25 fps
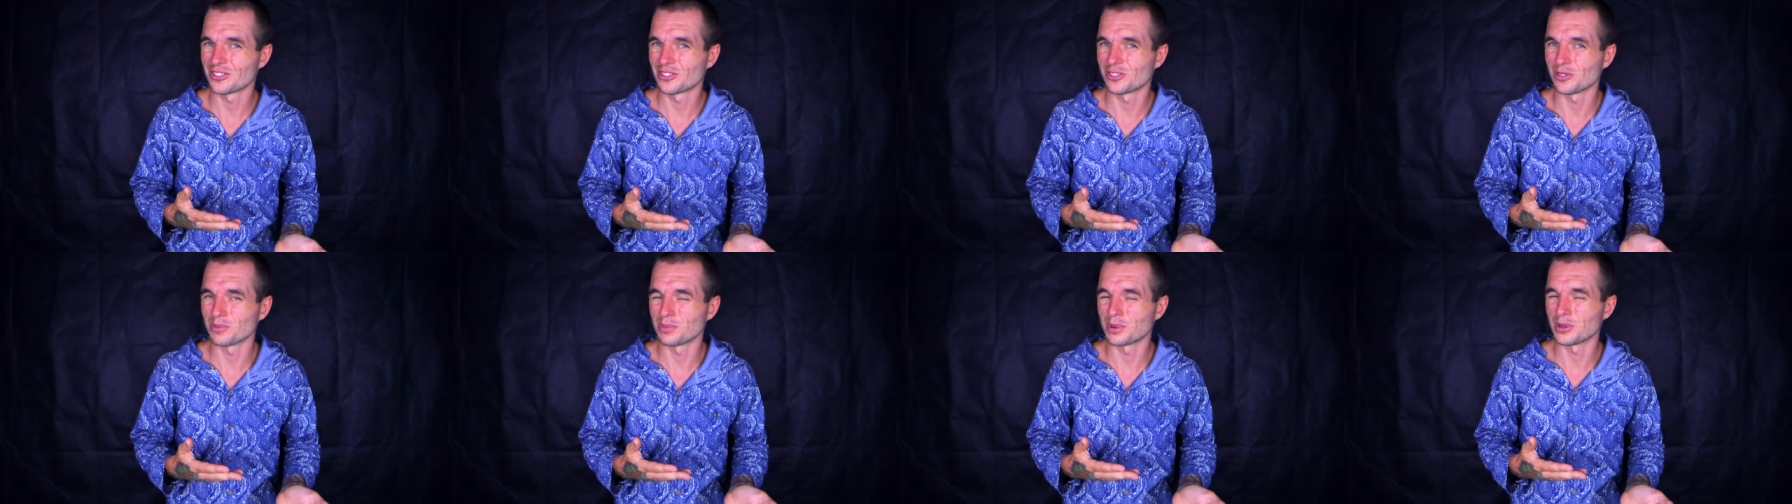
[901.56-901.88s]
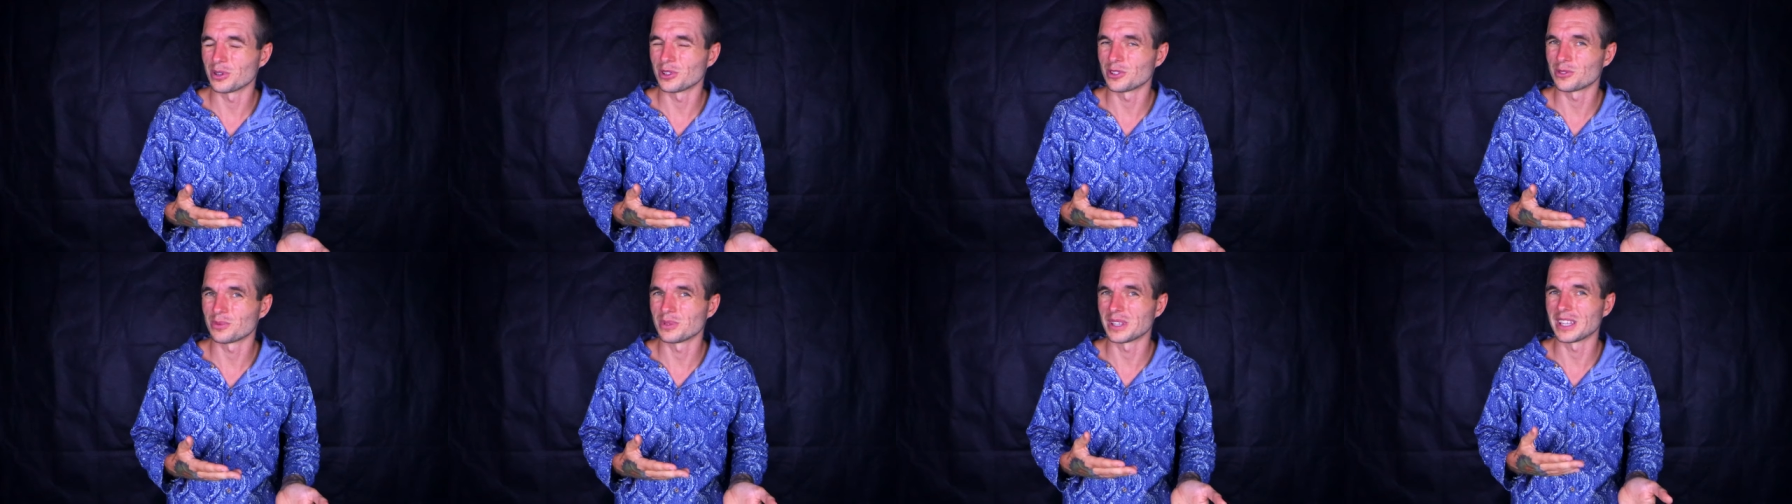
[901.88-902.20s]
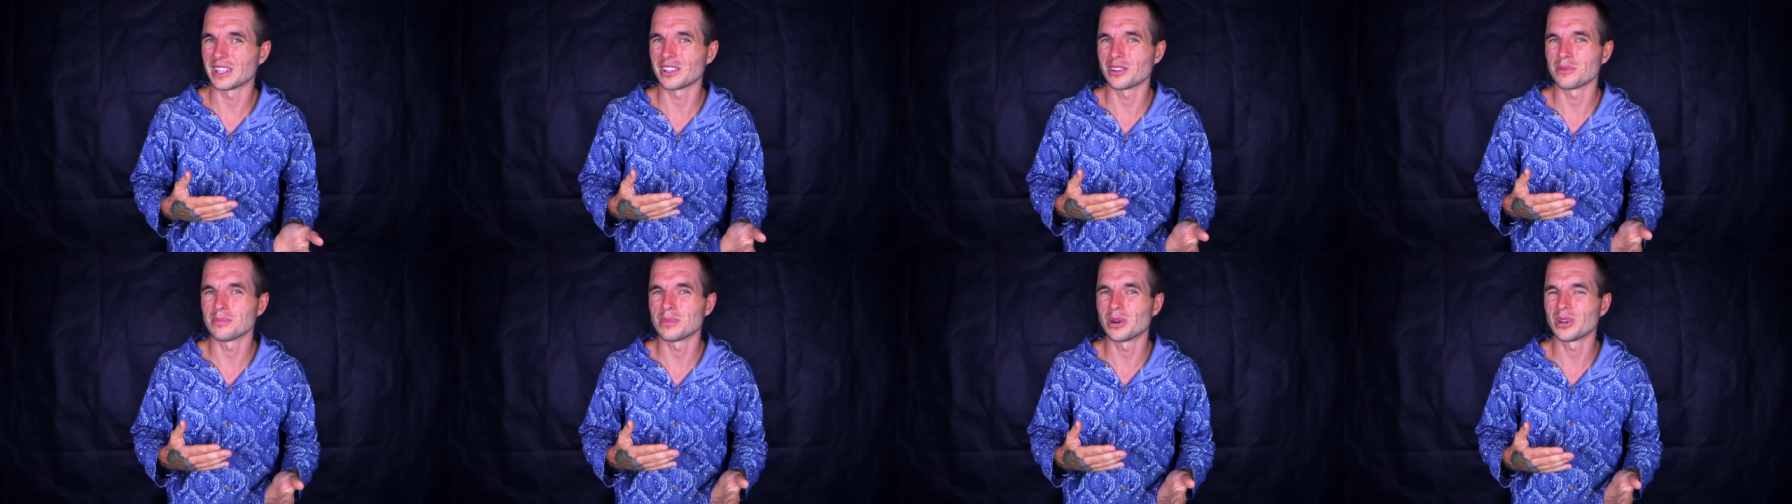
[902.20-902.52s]
to put
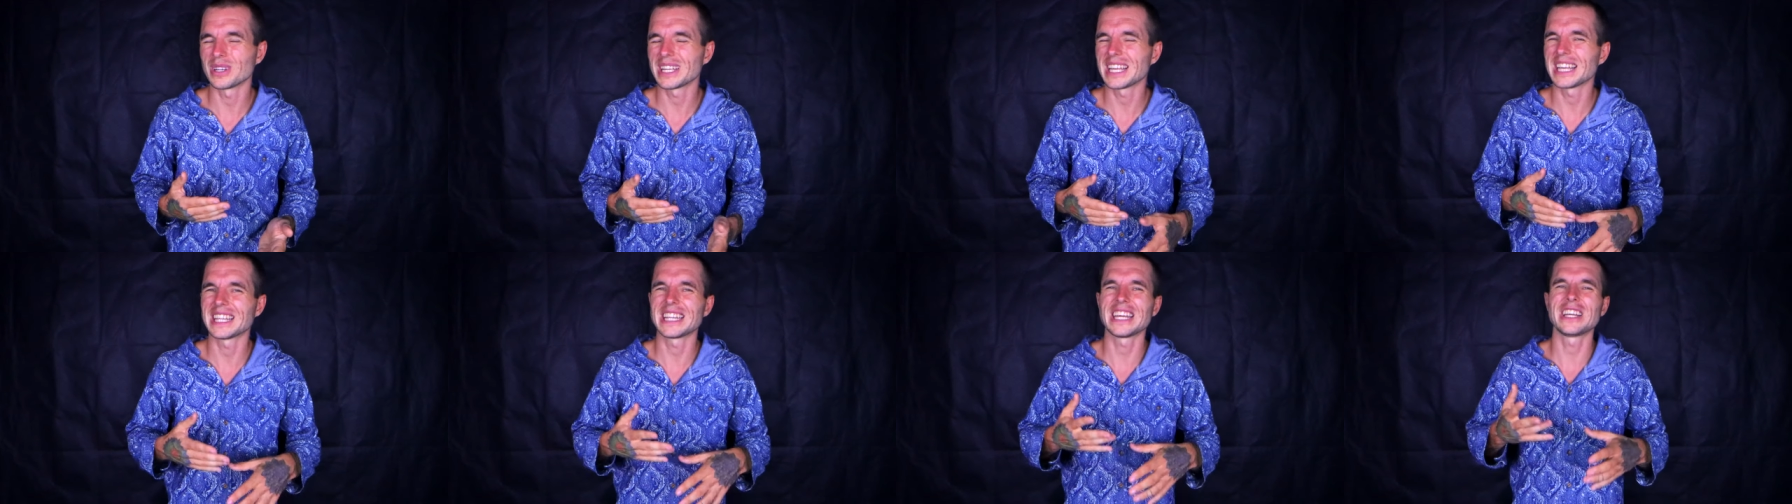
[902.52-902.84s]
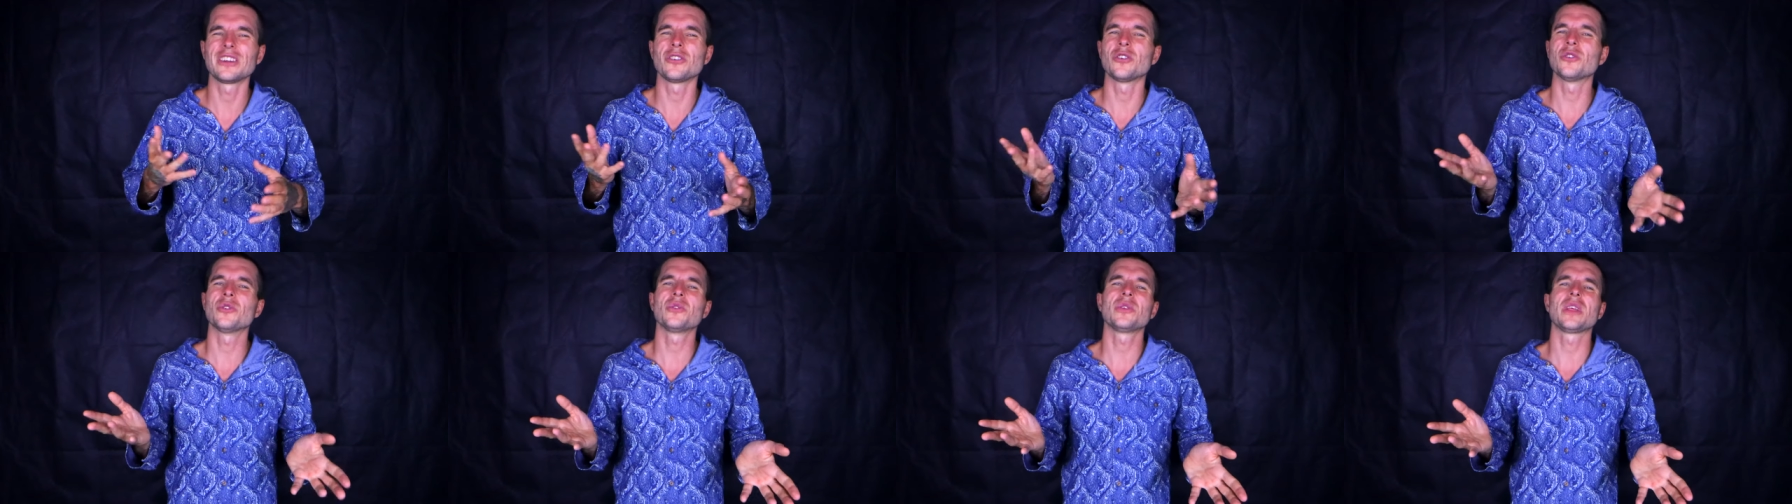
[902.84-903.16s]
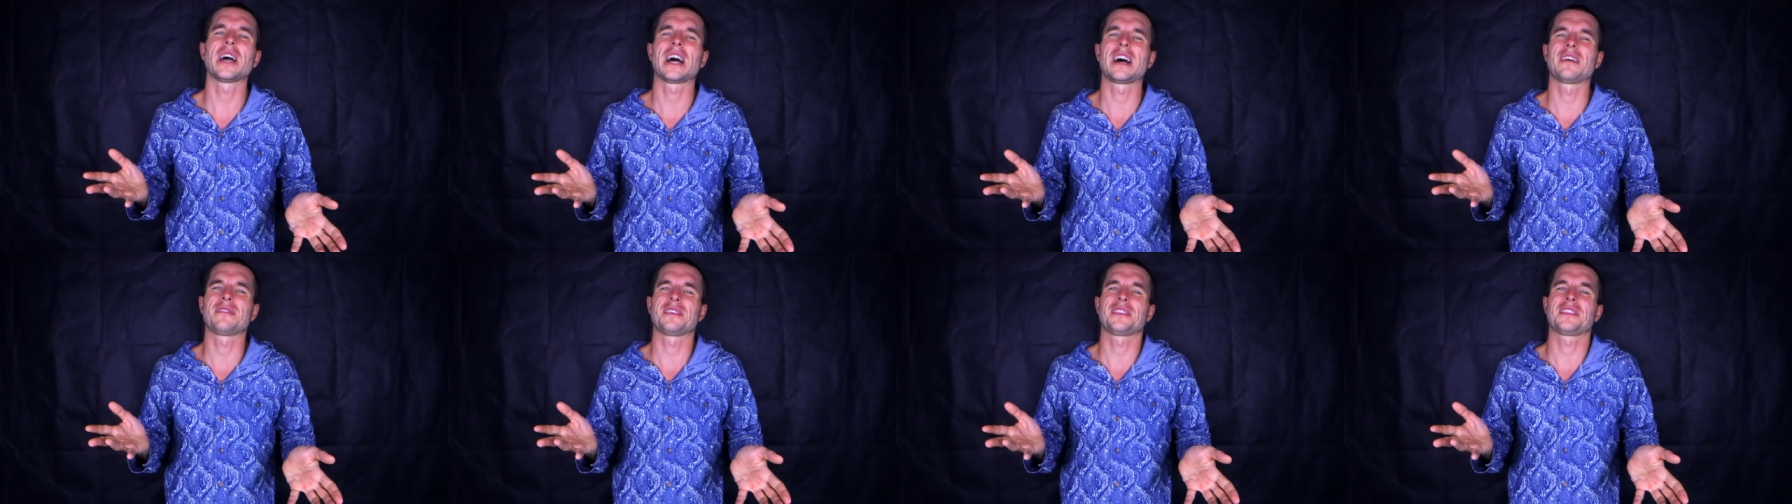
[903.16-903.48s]
within your body, and then all
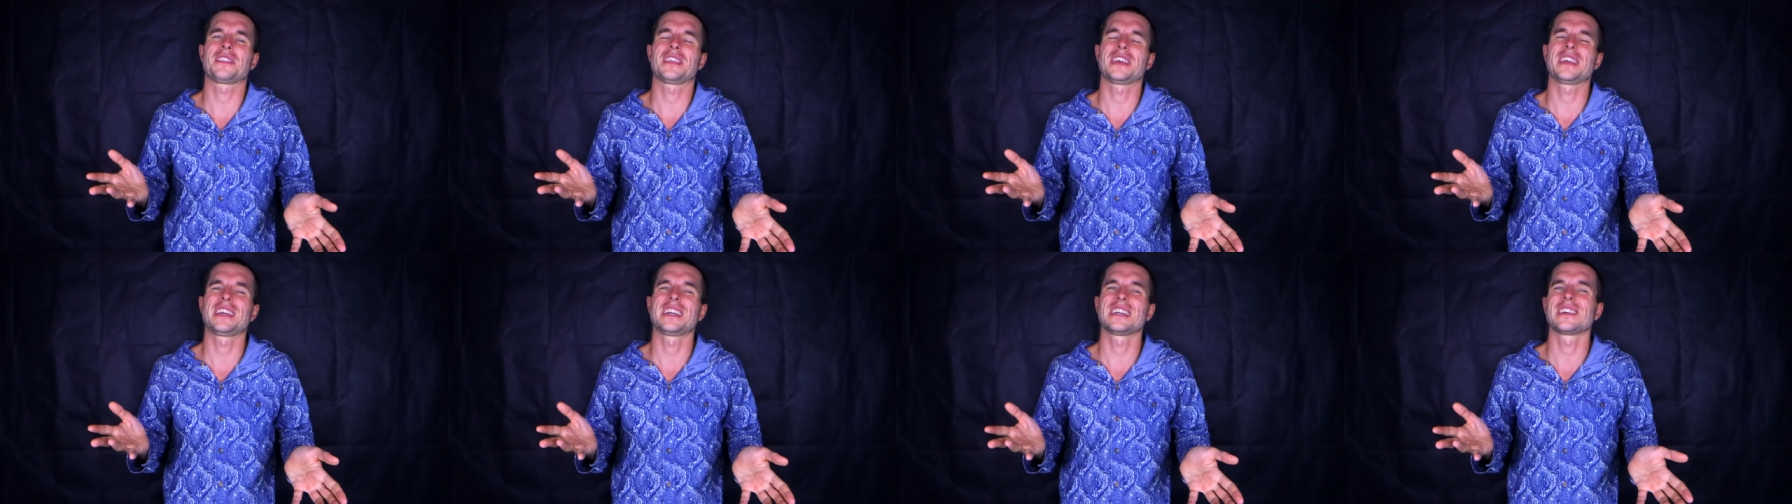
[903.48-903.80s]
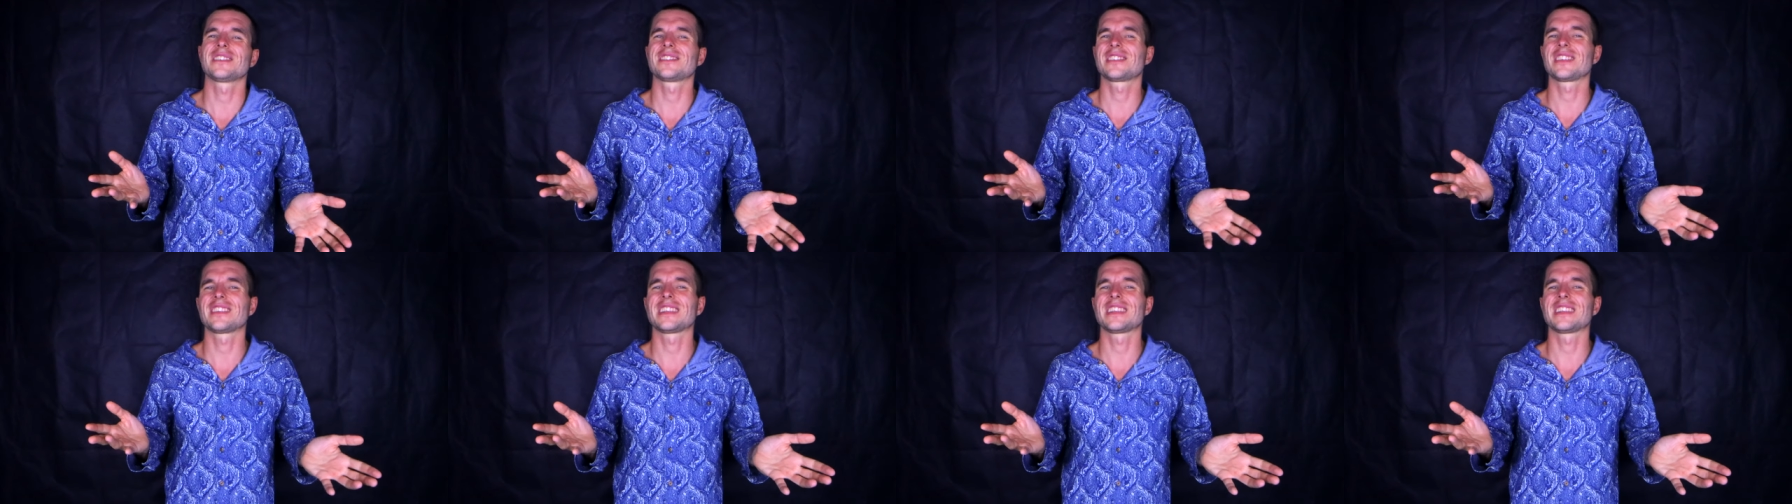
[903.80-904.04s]
the other things